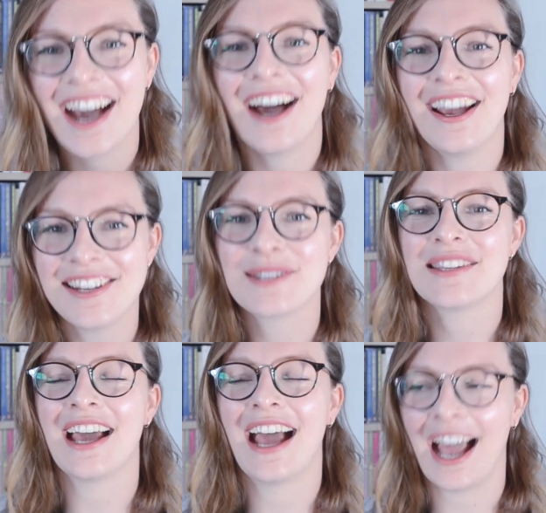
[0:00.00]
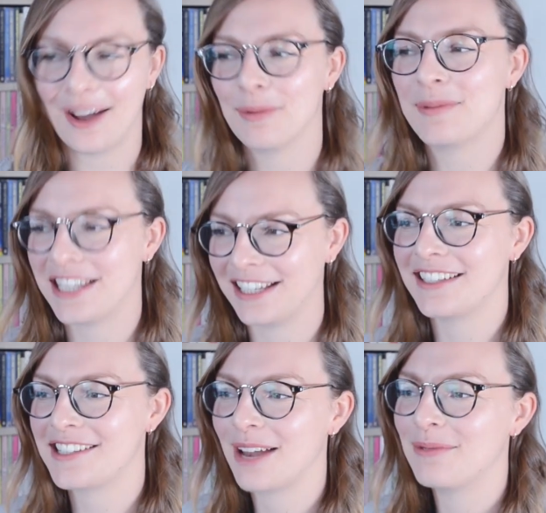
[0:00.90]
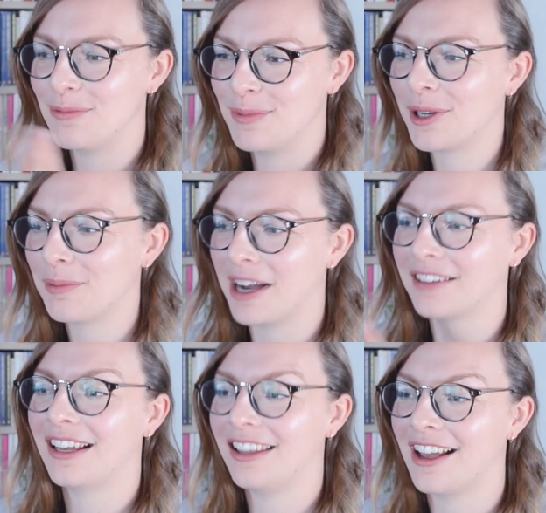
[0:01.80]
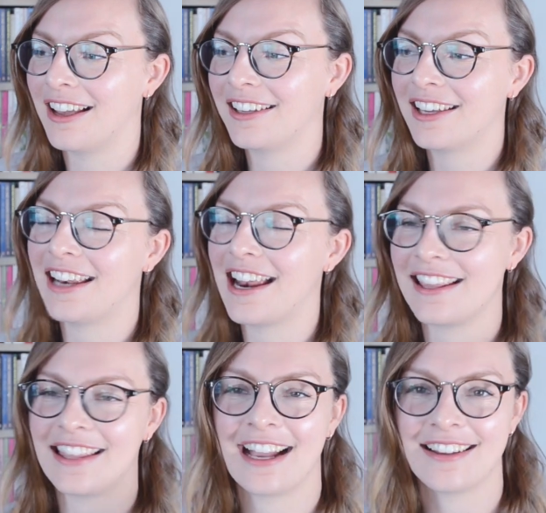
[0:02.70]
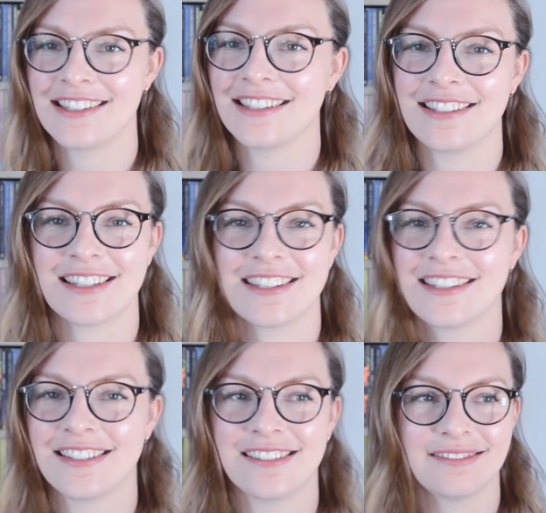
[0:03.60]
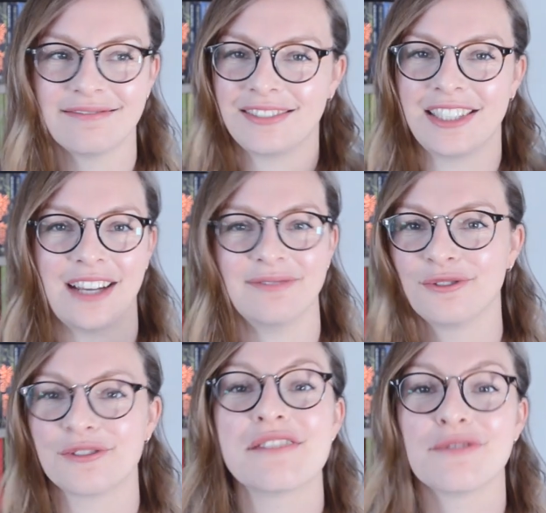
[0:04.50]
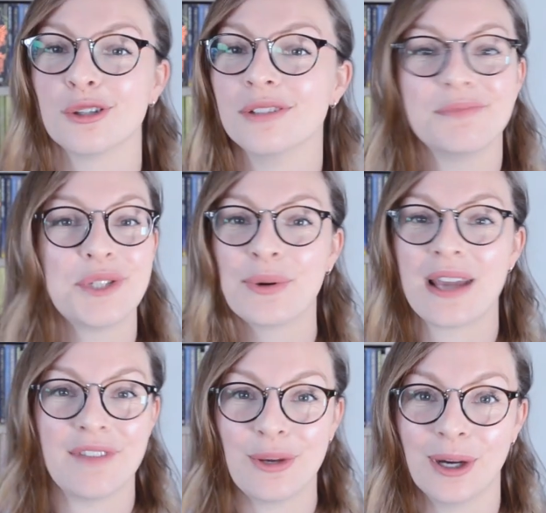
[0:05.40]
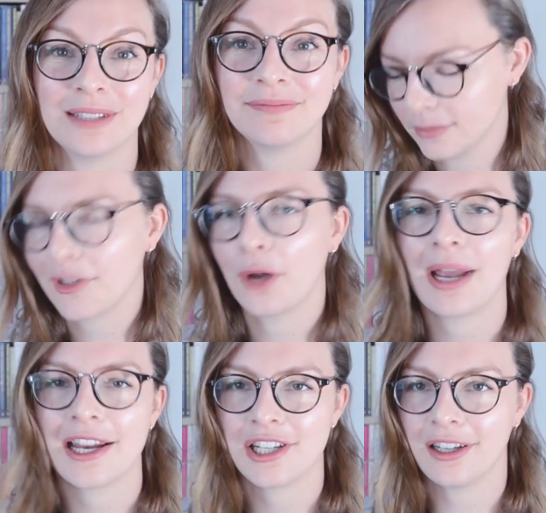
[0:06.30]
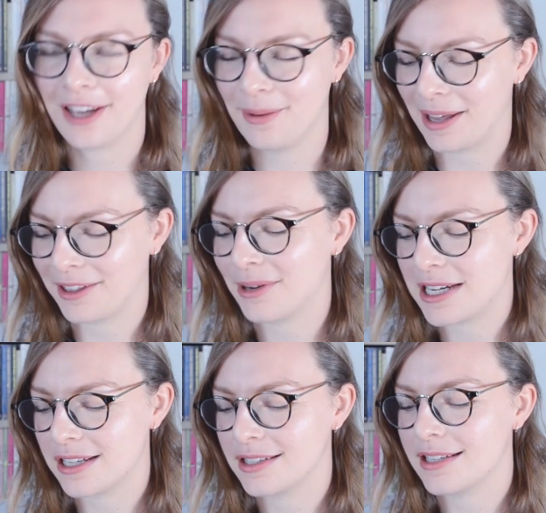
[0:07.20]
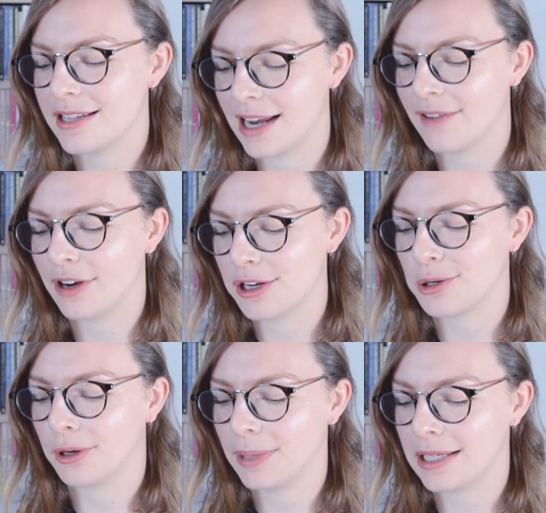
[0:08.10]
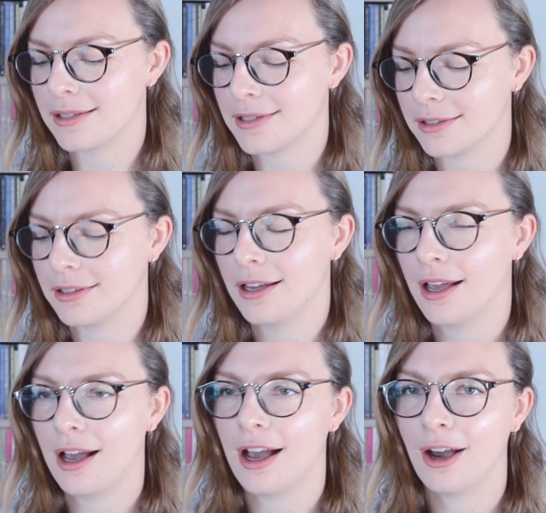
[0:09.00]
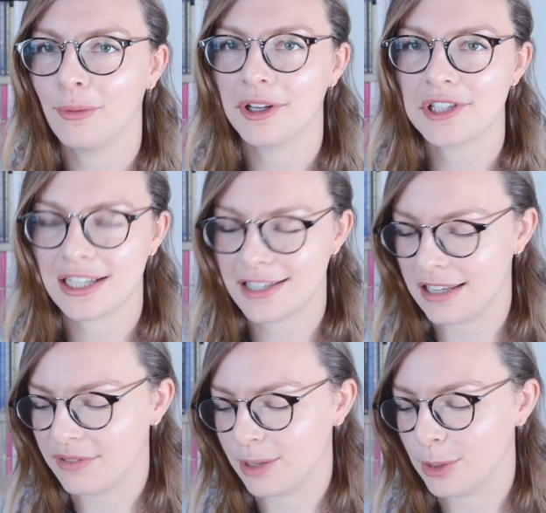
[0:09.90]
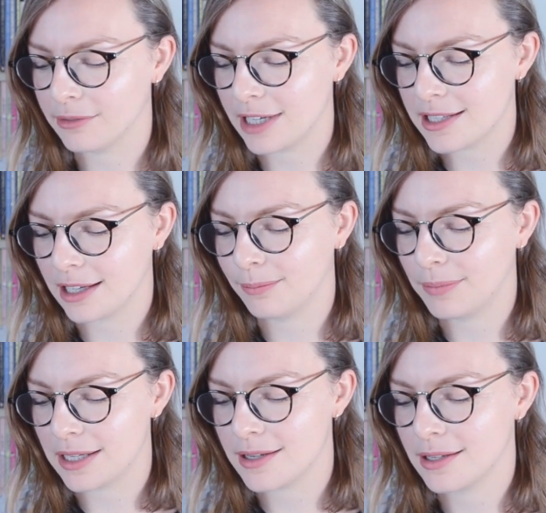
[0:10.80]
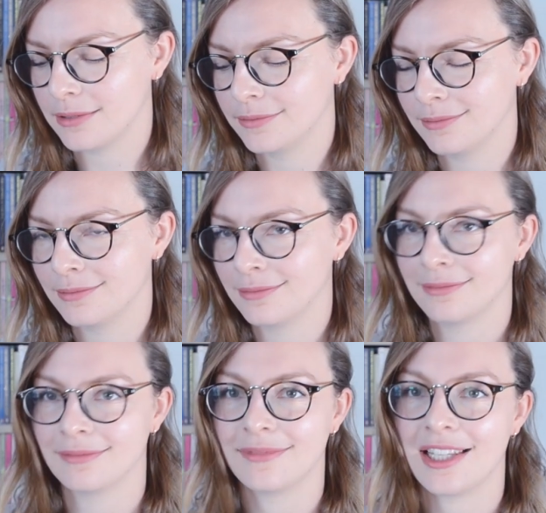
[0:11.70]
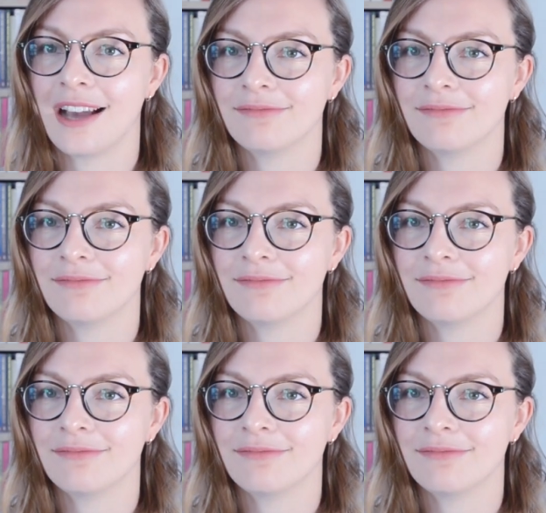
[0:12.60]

I just have a particular type of bookmark I like, and anything else is just, yeah, free for all, do whatever you want. Oh wait, actually looking at the questions, I did have very strong opinions on watching TV while reading, but yeah,